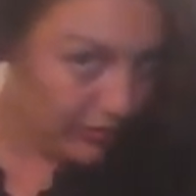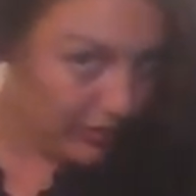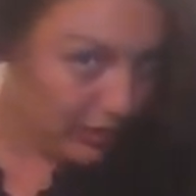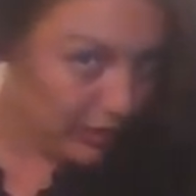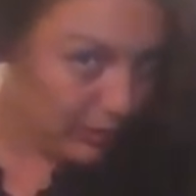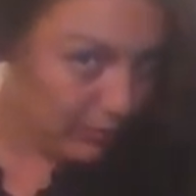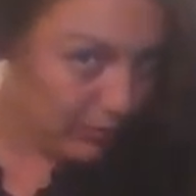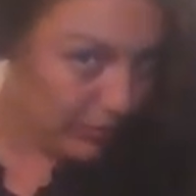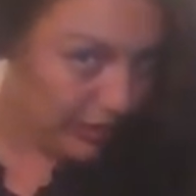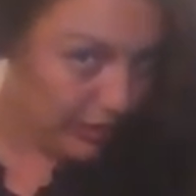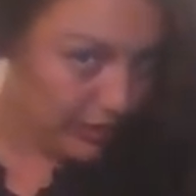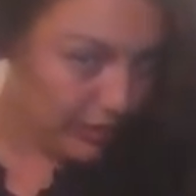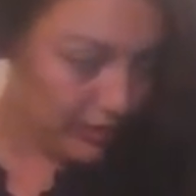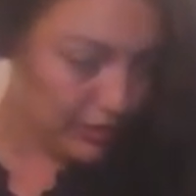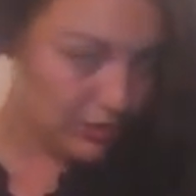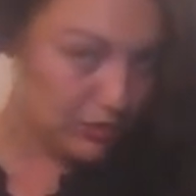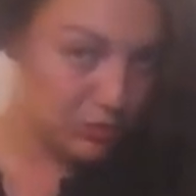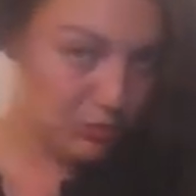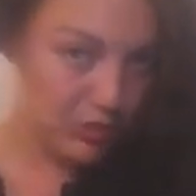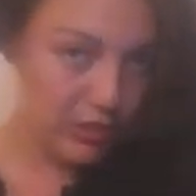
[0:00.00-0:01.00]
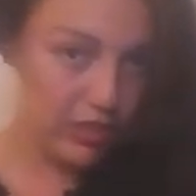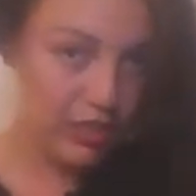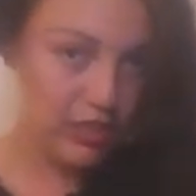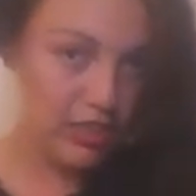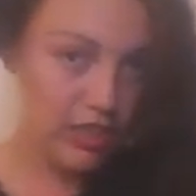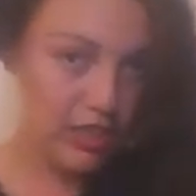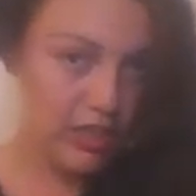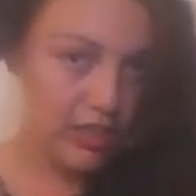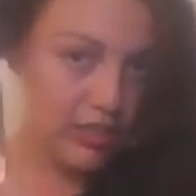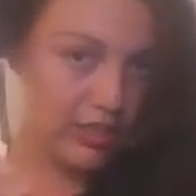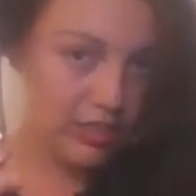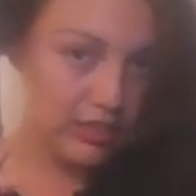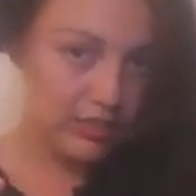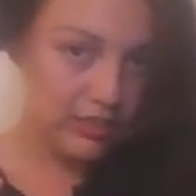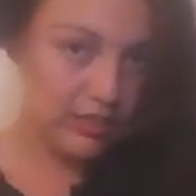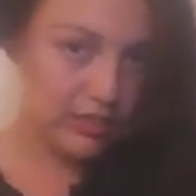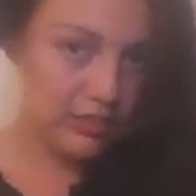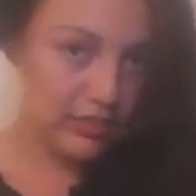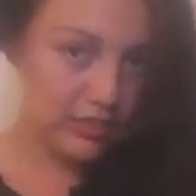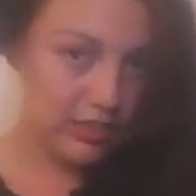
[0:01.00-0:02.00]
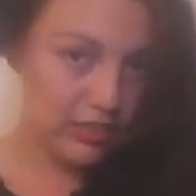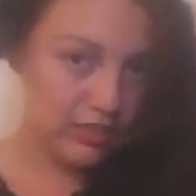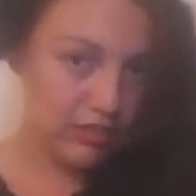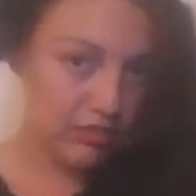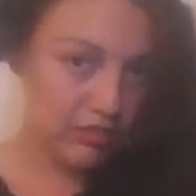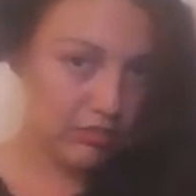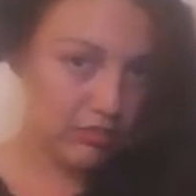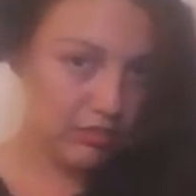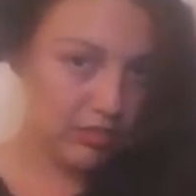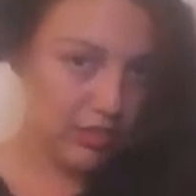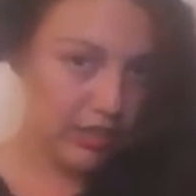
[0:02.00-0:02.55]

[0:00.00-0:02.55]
a clip like this one is these little